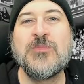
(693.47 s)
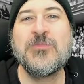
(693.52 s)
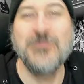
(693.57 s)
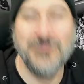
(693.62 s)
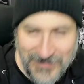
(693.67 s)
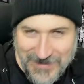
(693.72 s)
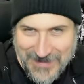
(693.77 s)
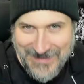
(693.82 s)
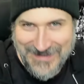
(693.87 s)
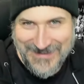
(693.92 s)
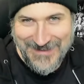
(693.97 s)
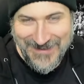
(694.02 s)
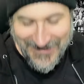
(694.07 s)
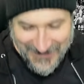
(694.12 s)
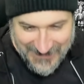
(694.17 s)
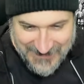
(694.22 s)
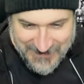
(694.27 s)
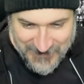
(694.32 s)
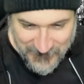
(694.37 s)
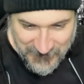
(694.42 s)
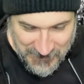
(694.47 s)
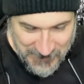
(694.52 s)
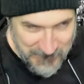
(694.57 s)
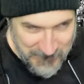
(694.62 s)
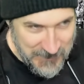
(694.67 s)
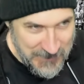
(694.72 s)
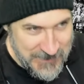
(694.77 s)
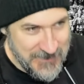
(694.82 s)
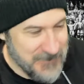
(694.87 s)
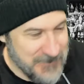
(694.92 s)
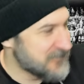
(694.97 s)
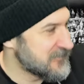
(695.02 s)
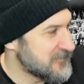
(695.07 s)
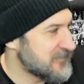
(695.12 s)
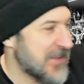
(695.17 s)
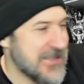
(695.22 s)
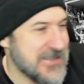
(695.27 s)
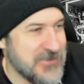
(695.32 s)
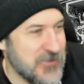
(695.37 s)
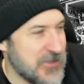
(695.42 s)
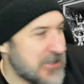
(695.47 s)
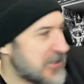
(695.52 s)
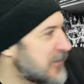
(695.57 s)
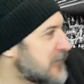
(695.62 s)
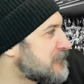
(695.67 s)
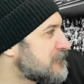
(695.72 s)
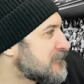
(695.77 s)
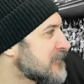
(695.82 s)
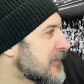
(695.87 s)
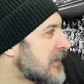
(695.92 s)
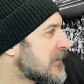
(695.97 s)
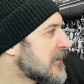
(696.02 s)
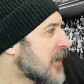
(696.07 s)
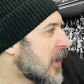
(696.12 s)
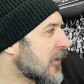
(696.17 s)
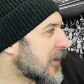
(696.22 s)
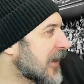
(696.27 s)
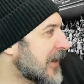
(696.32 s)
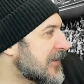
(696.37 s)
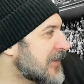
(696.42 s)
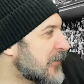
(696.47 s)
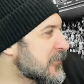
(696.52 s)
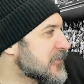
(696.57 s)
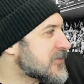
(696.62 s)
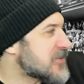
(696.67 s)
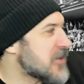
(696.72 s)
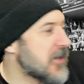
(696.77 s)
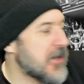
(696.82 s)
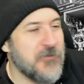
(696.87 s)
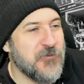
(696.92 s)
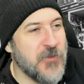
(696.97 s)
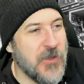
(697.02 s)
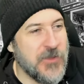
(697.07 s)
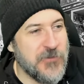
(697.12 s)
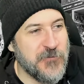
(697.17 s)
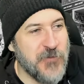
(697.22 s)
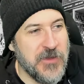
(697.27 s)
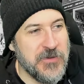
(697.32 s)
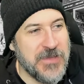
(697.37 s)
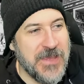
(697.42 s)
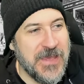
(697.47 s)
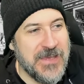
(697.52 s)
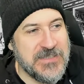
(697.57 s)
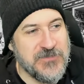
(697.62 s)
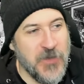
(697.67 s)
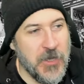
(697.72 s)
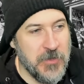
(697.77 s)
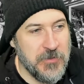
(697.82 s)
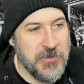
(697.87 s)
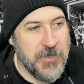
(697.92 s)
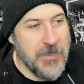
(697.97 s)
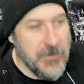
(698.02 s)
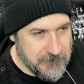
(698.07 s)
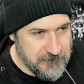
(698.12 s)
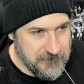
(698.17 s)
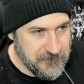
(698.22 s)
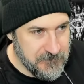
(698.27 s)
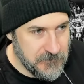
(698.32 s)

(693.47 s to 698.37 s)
there you go. That's for you, bud. That's for you. Okay, that was the fun phone case folder.